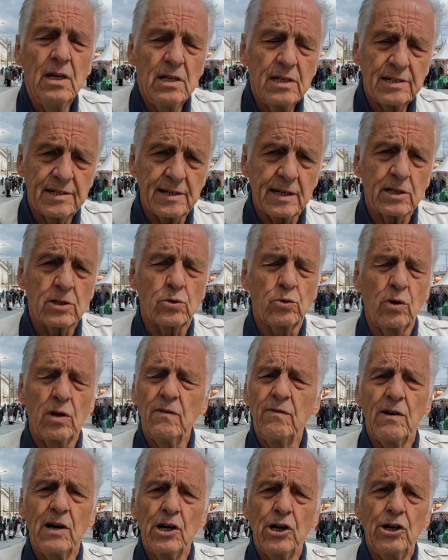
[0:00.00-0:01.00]
sexual
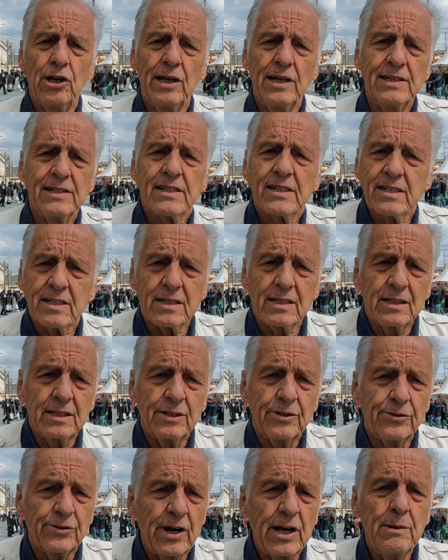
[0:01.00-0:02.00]
violence,
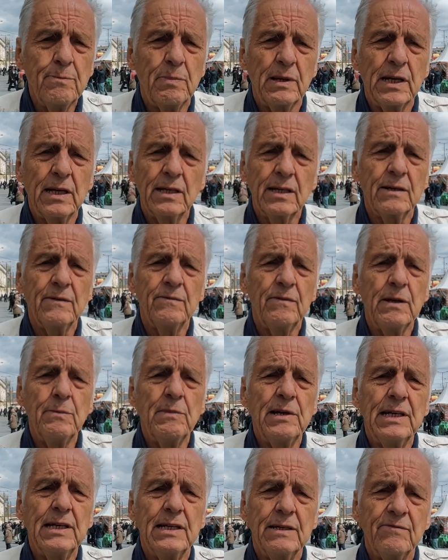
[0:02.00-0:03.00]
raping
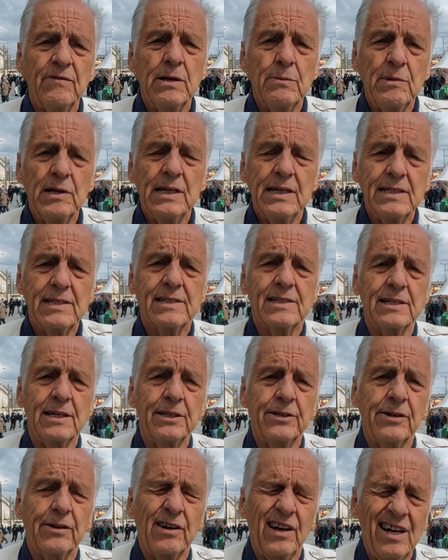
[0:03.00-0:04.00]
women,
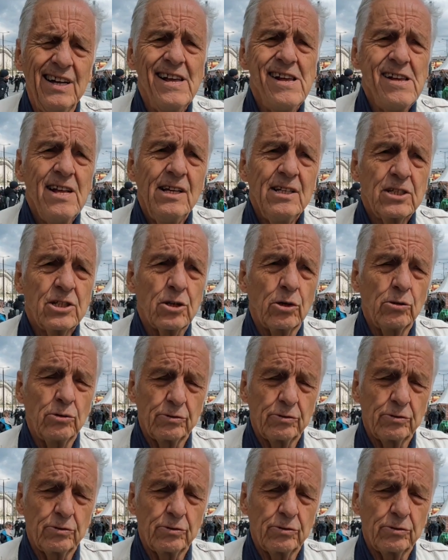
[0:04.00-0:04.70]
etc. So